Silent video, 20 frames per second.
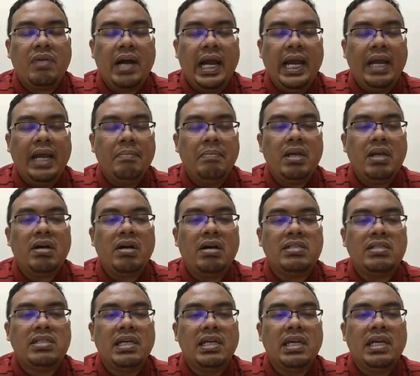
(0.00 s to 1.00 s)
Why?
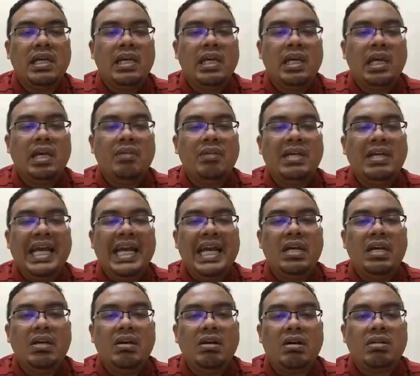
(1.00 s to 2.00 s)
Because it will
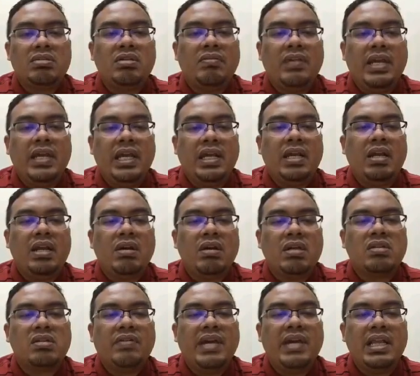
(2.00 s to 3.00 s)
gain lots of heat
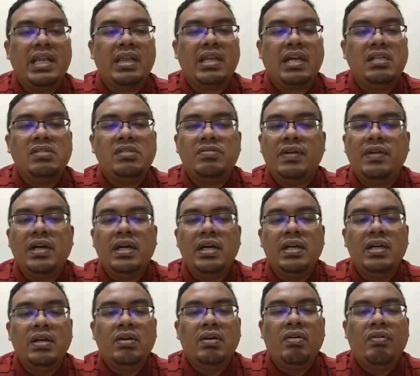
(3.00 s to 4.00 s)

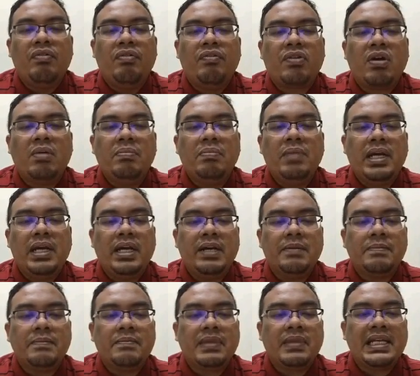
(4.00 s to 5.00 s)
transfer from
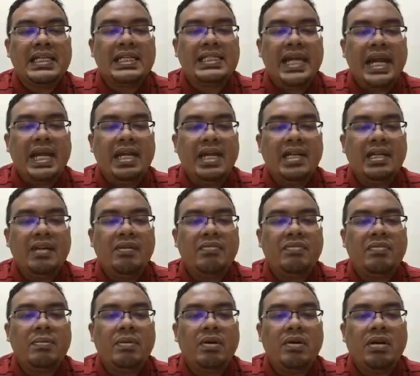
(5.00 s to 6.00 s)
the sand,
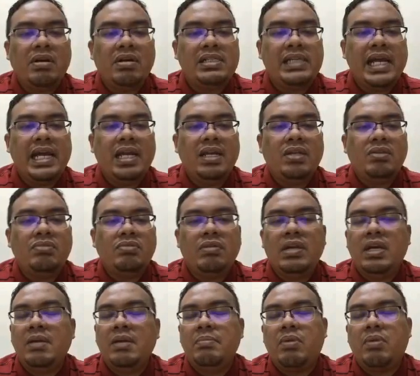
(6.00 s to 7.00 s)
from the hot sand
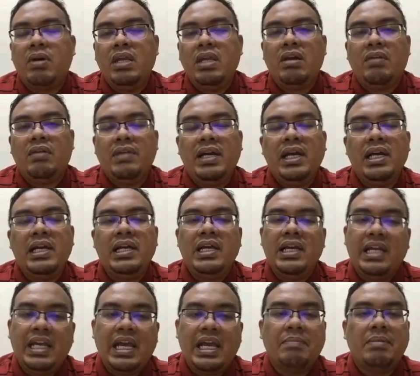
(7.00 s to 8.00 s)
to the body of the
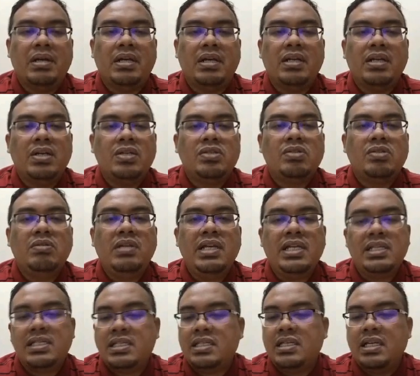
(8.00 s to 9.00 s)
camel. So
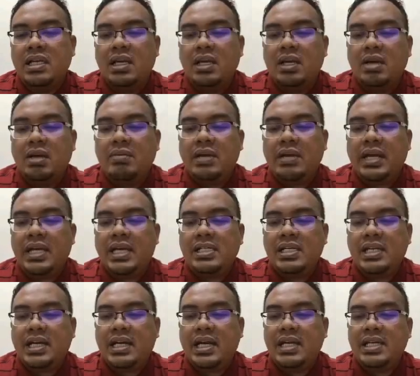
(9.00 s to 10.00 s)
this, we can
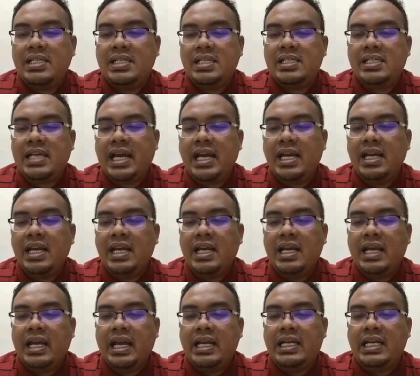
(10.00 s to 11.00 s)
say that this is an
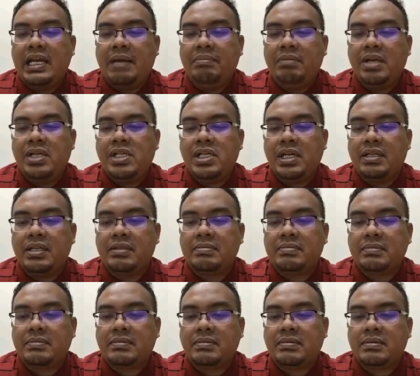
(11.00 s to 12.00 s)
adaptation.